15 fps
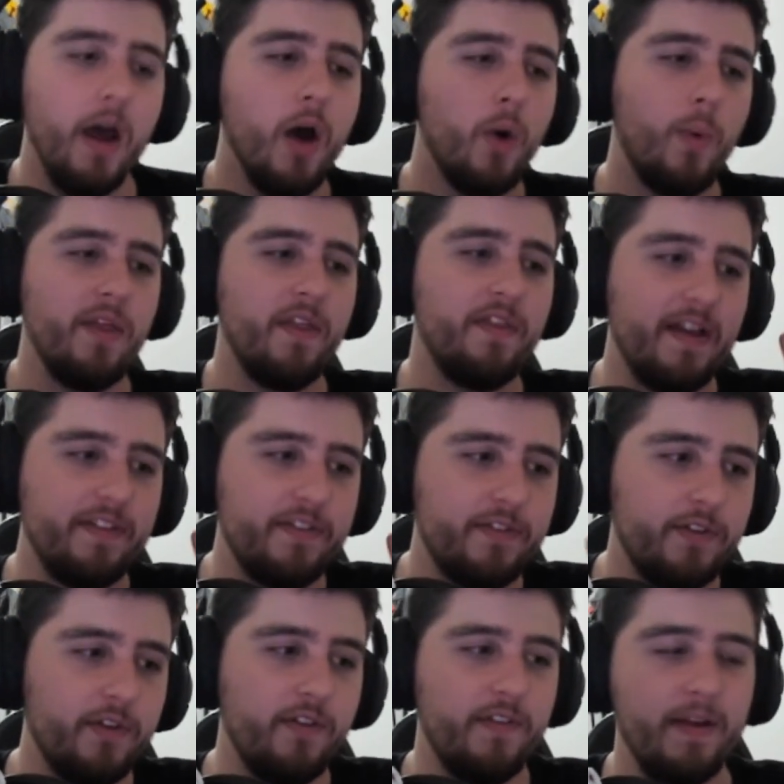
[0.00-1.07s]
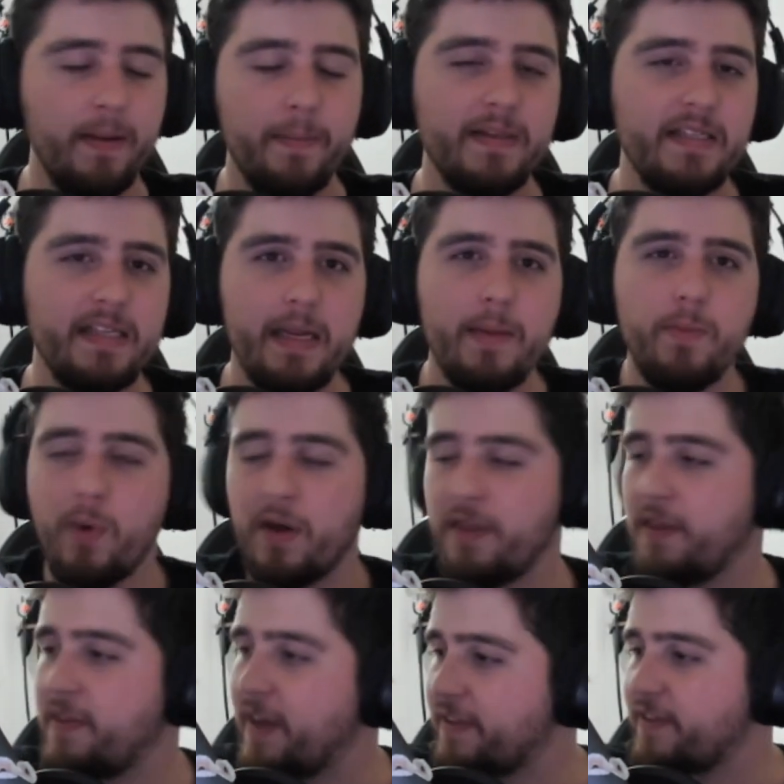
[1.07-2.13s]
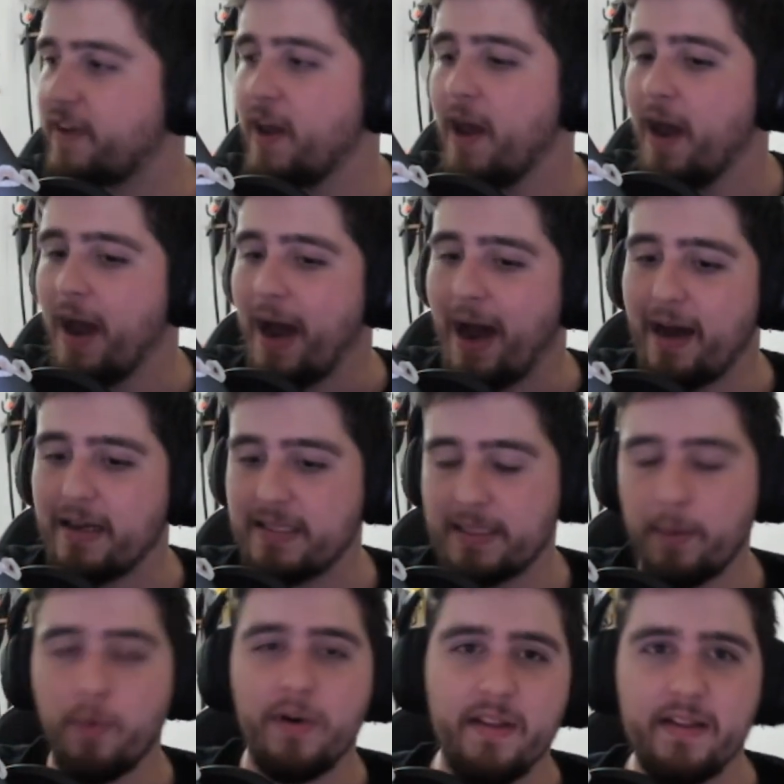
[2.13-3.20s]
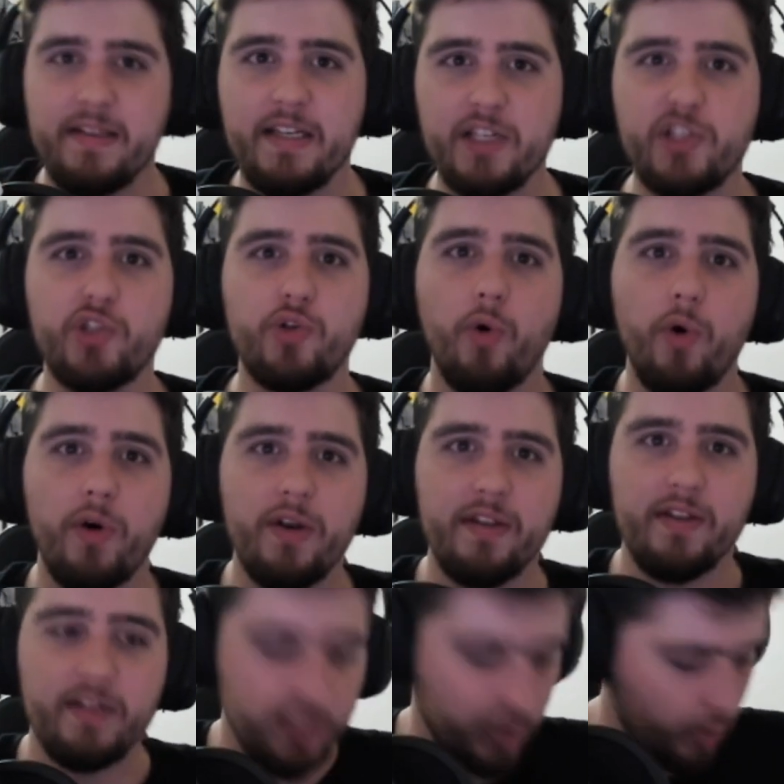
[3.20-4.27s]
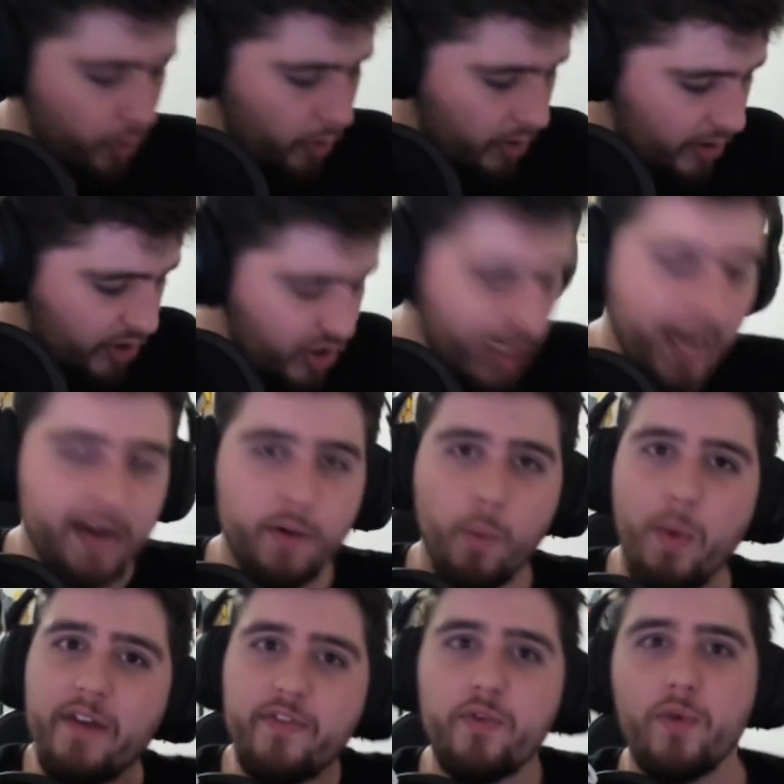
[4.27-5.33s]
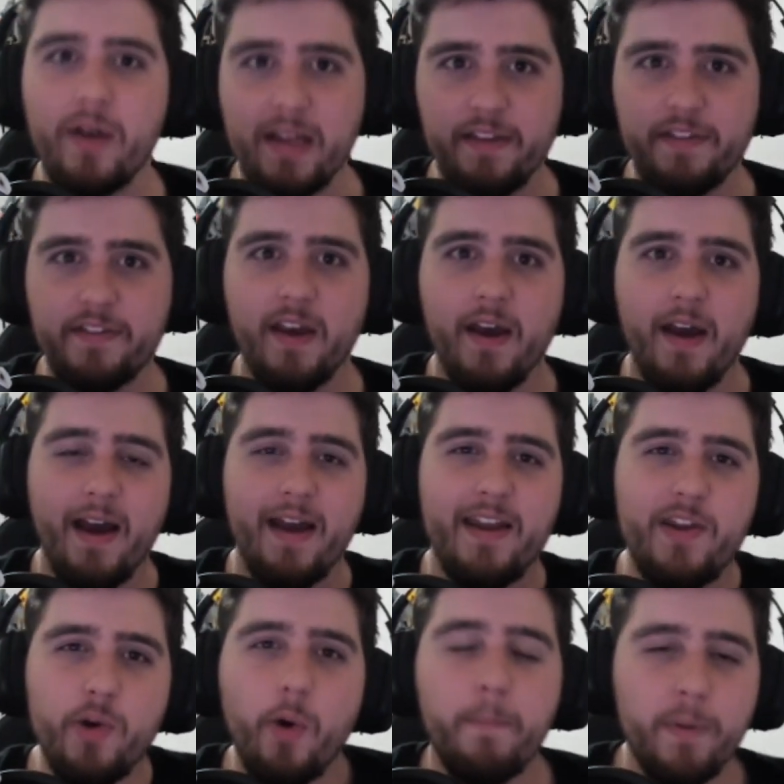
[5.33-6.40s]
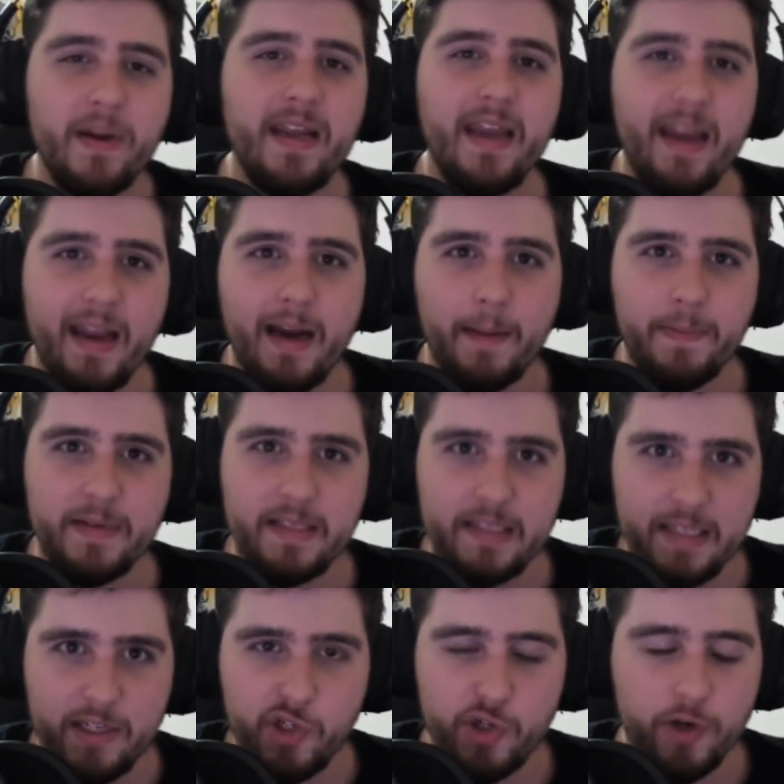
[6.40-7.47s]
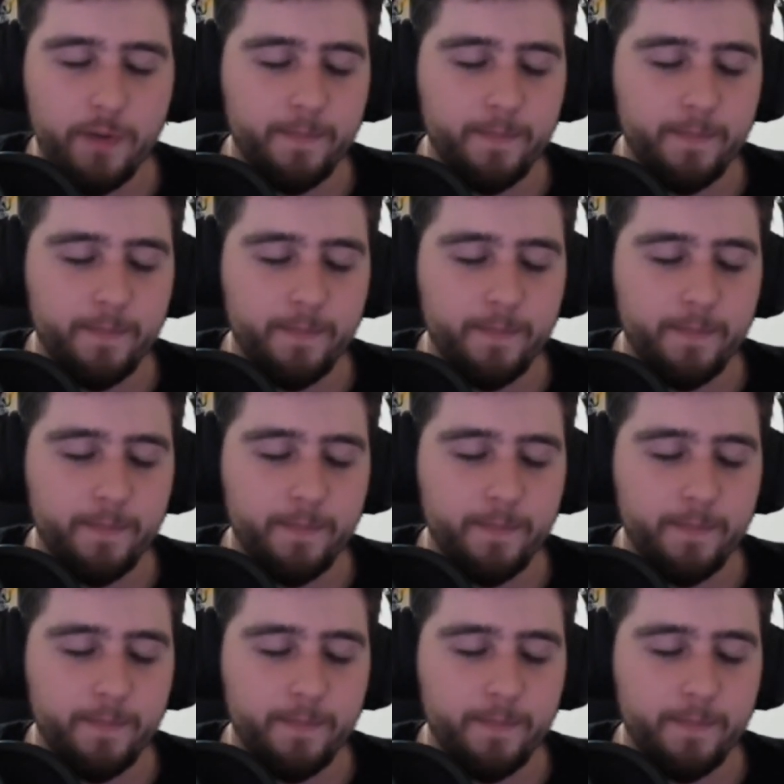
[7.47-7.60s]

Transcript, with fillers: whether that's the developer team, whether that's uh, someone in the Discord, in the Discord chat, whatever it is. You're bringing it up as an issue.